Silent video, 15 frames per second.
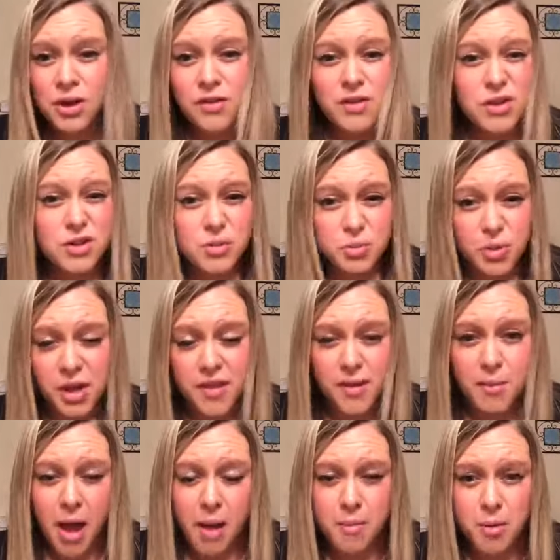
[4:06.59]
either use Breathe or
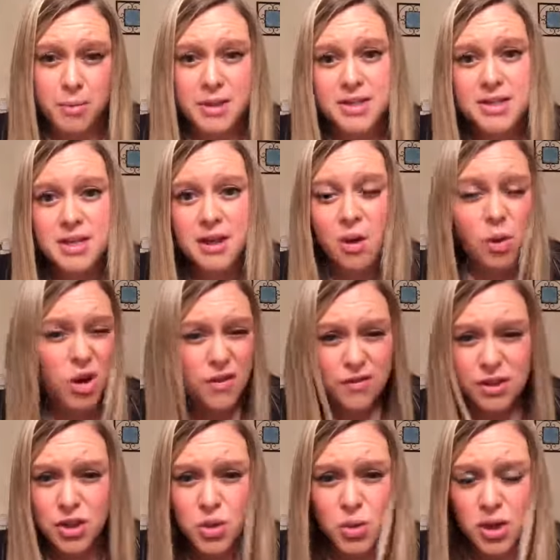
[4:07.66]
peppermint, or
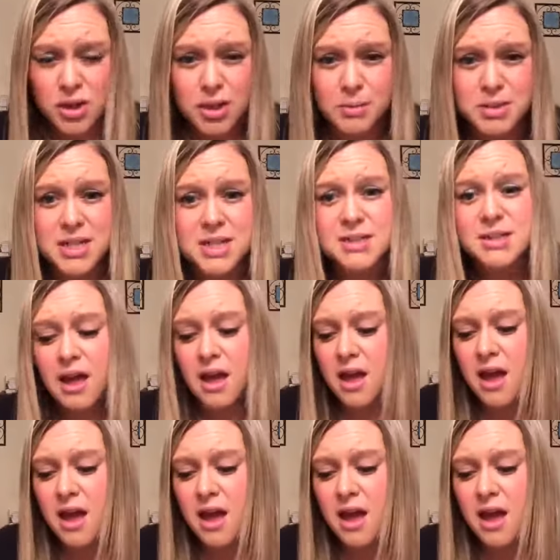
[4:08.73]
even the eucalyptus.